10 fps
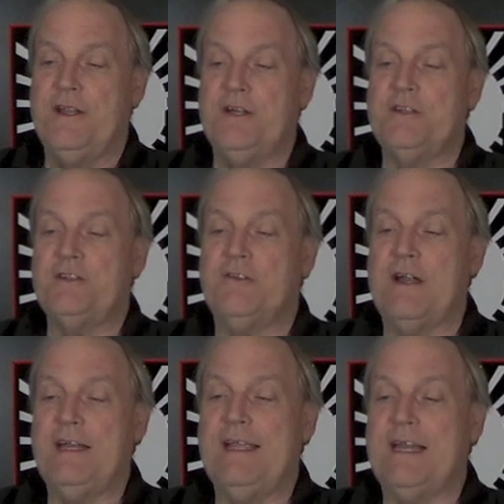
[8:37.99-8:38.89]
you're just
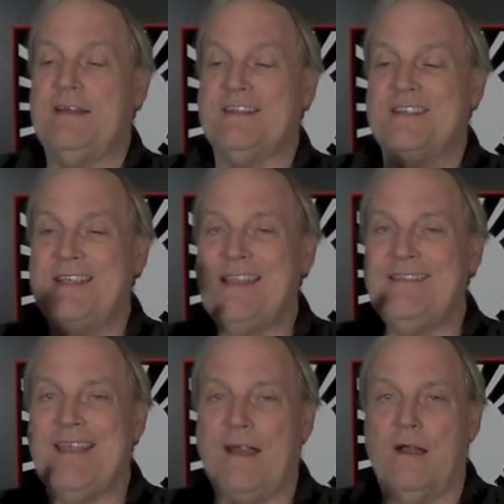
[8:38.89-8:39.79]
trying to get it to
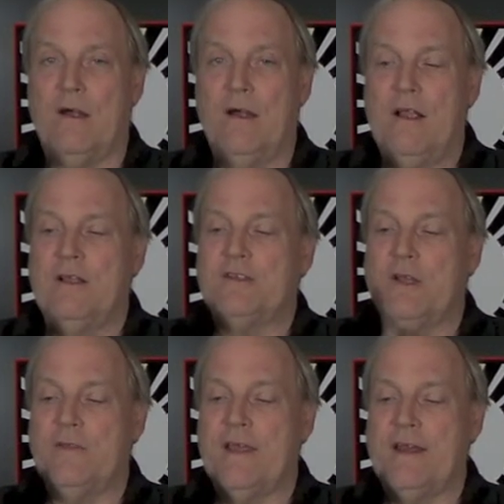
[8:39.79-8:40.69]
sit there
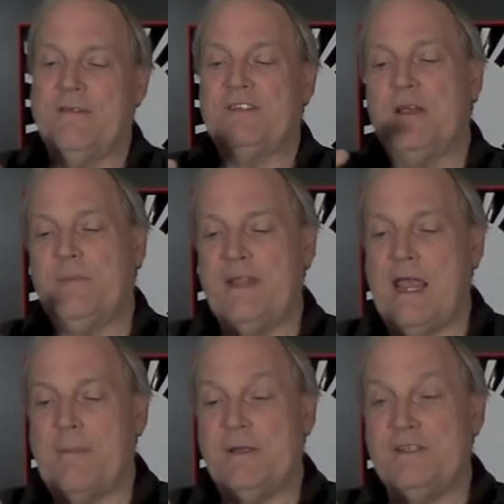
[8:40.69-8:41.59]
so that if something
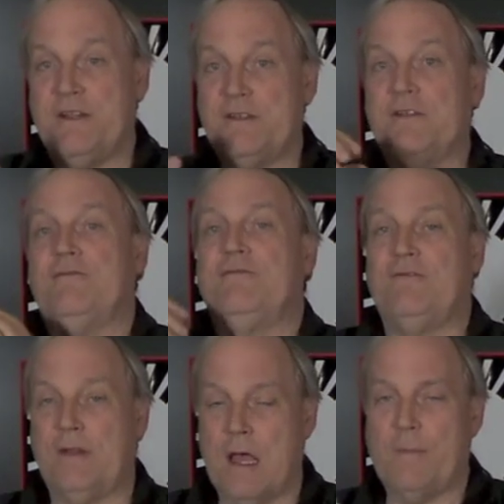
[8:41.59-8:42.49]
happens it doesn't
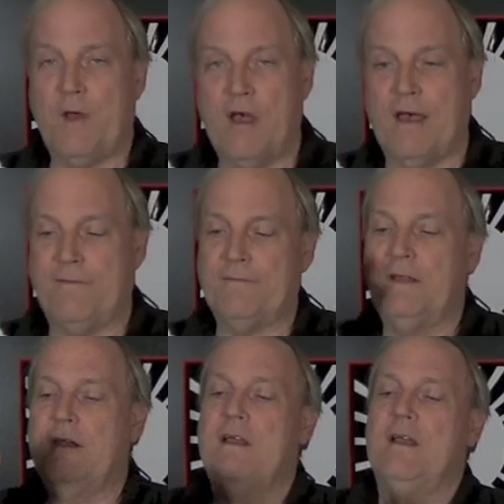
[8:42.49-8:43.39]
flop off.
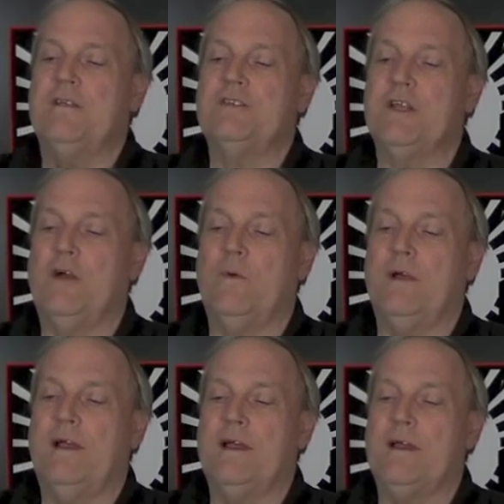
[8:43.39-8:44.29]
So